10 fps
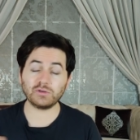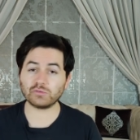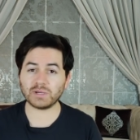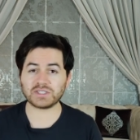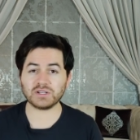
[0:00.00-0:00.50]

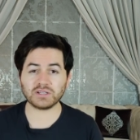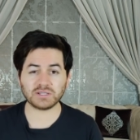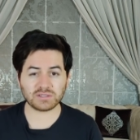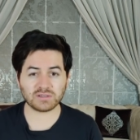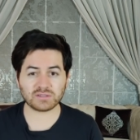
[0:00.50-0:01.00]
to my channel,
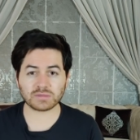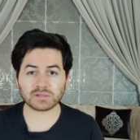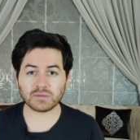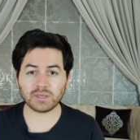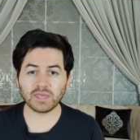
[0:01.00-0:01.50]
consider
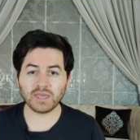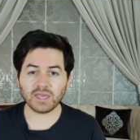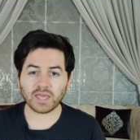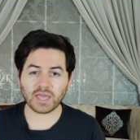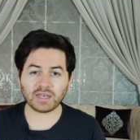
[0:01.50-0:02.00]
subscribing
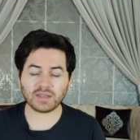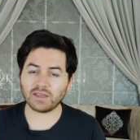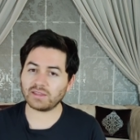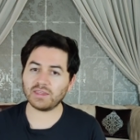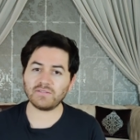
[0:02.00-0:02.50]
and
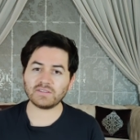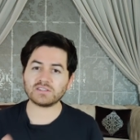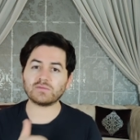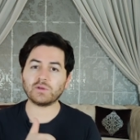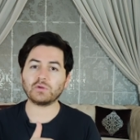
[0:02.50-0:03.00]
giving
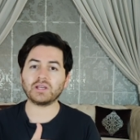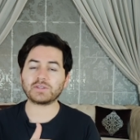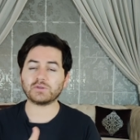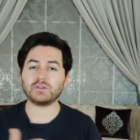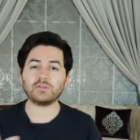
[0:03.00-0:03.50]
this video a
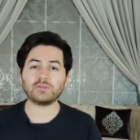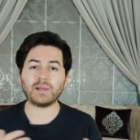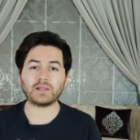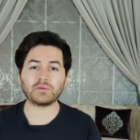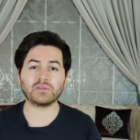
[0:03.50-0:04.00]
like so the
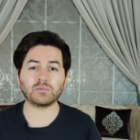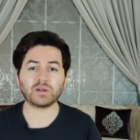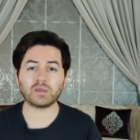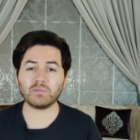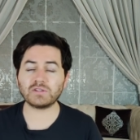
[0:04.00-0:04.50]
YouTube algorithm
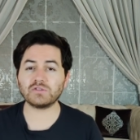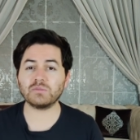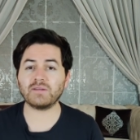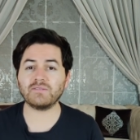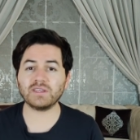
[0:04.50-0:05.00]
recommends you
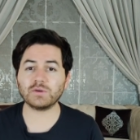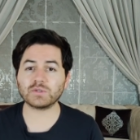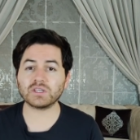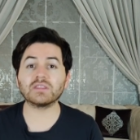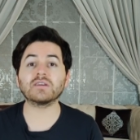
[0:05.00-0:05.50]
my
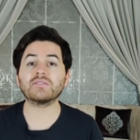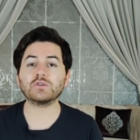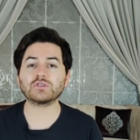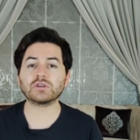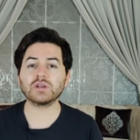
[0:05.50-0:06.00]
videos in the
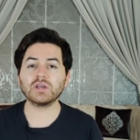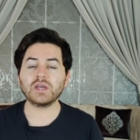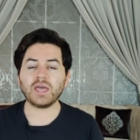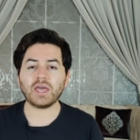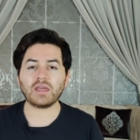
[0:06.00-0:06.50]
future.
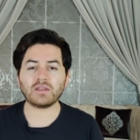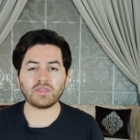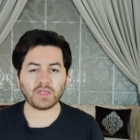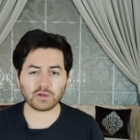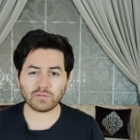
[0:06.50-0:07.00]
And
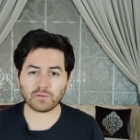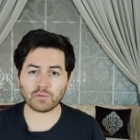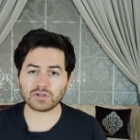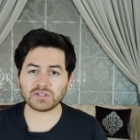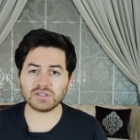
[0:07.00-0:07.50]
thank you for
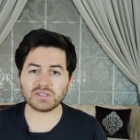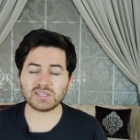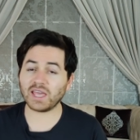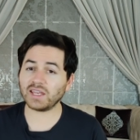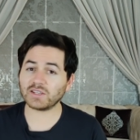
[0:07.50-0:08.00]
watching
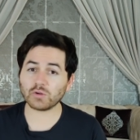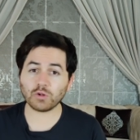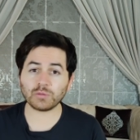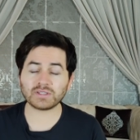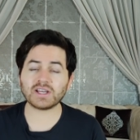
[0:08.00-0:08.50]
this, and as
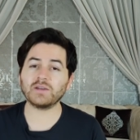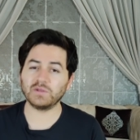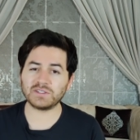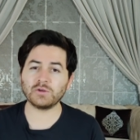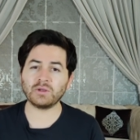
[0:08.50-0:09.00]
always, I
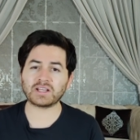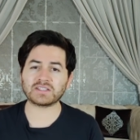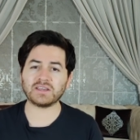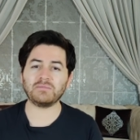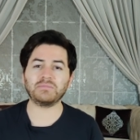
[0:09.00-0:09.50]
will see you
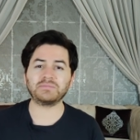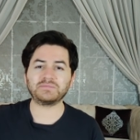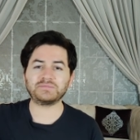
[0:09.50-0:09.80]
next time.